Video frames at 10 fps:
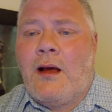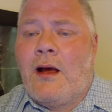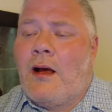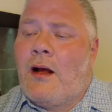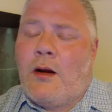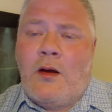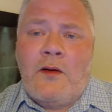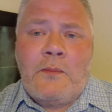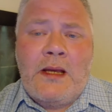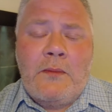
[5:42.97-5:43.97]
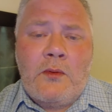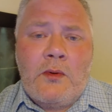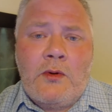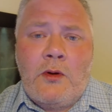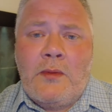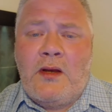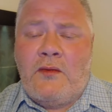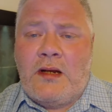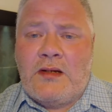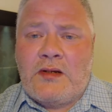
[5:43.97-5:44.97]
A lot of people will call me a
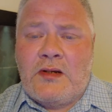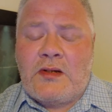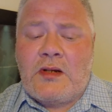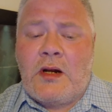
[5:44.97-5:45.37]
racist.